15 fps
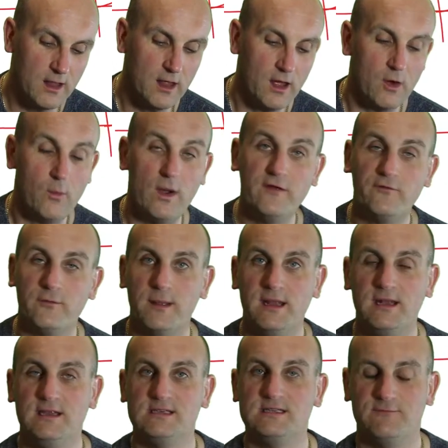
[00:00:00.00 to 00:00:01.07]
away from
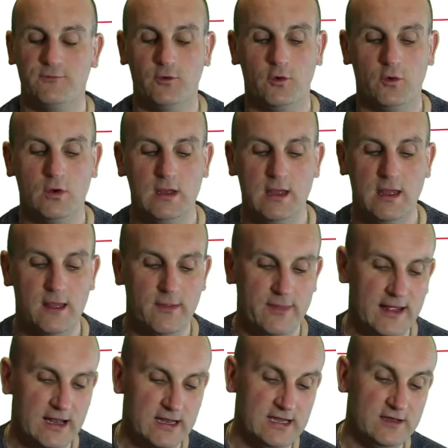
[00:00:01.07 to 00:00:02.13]
84, and
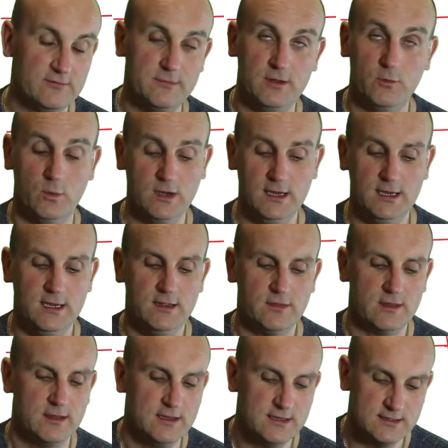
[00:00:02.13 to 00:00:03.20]
that leaves me with
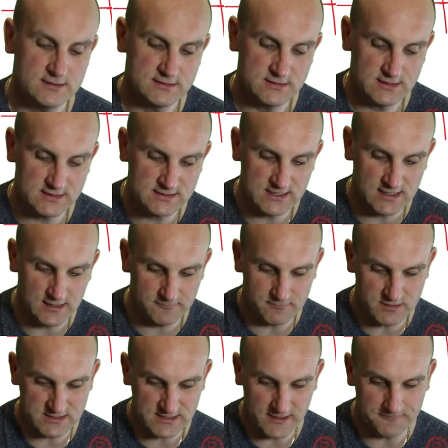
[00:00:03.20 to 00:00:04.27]

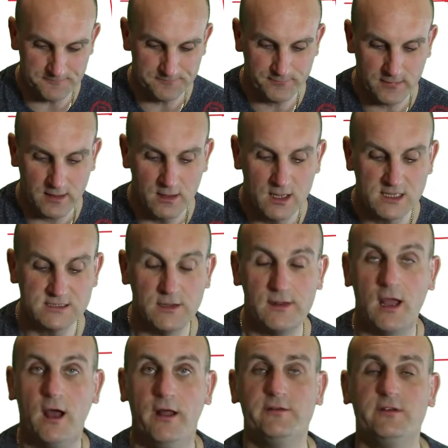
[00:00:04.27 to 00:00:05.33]
16%. So the
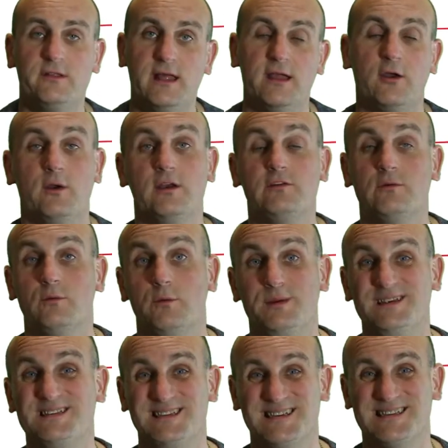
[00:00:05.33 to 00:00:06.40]
answer to that question would be
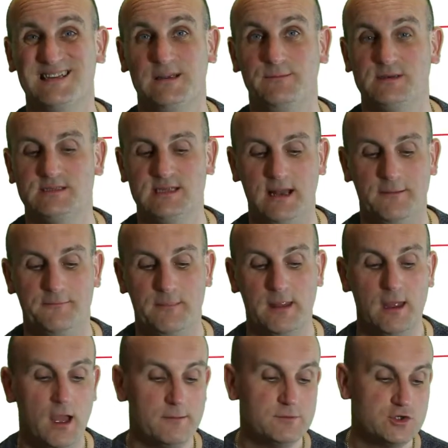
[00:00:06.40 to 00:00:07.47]
16%.
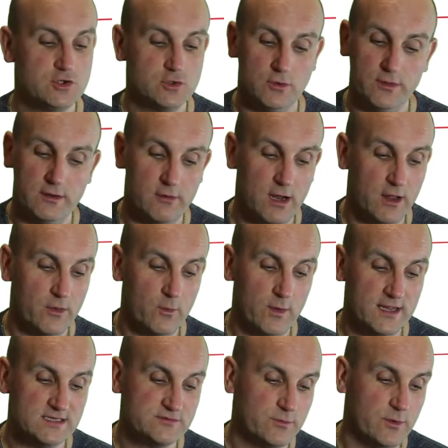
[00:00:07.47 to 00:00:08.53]
I'm sure there are other
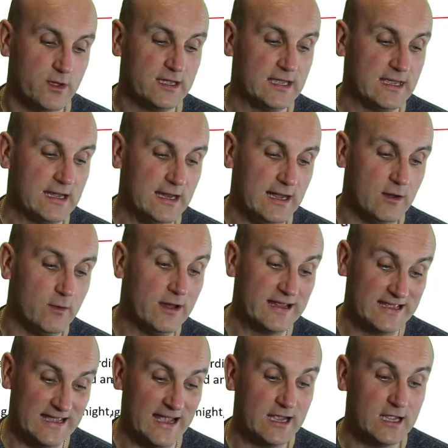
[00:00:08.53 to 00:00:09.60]
ways of working it out.
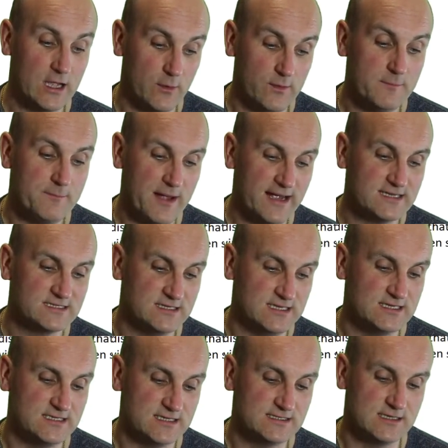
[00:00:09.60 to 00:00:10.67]
Again, going back to
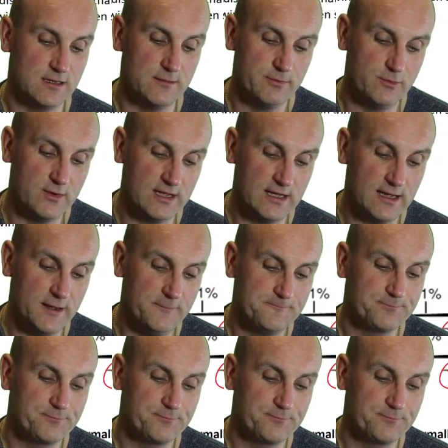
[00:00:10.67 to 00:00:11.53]
this example here,